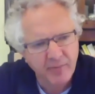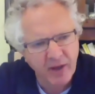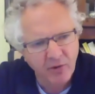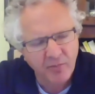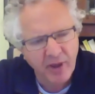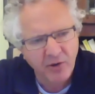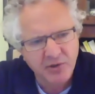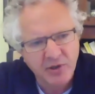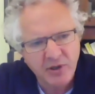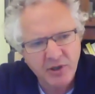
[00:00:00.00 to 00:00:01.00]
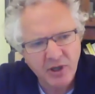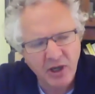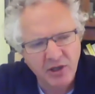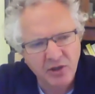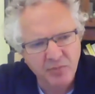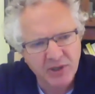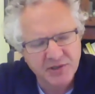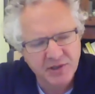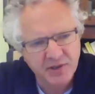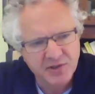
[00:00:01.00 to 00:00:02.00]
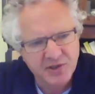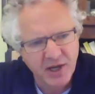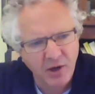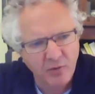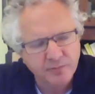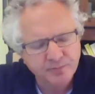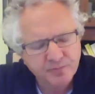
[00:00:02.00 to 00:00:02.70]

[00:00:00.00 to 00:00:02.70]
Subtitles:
better and better at completing the skill,